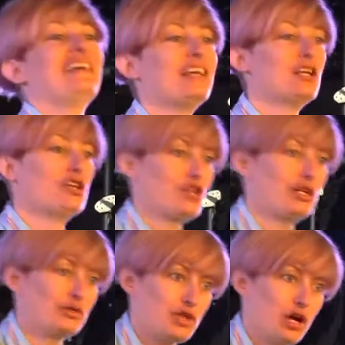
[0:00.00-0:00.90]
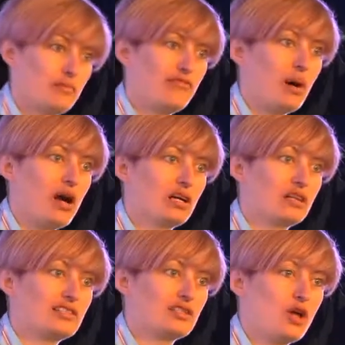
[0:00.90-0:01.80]
She got time off work, I
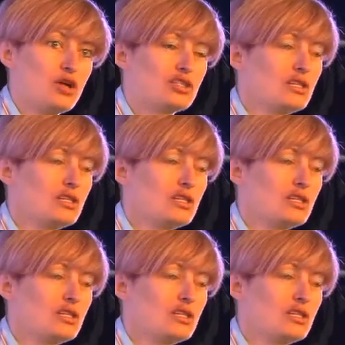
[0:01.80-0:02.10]
did not.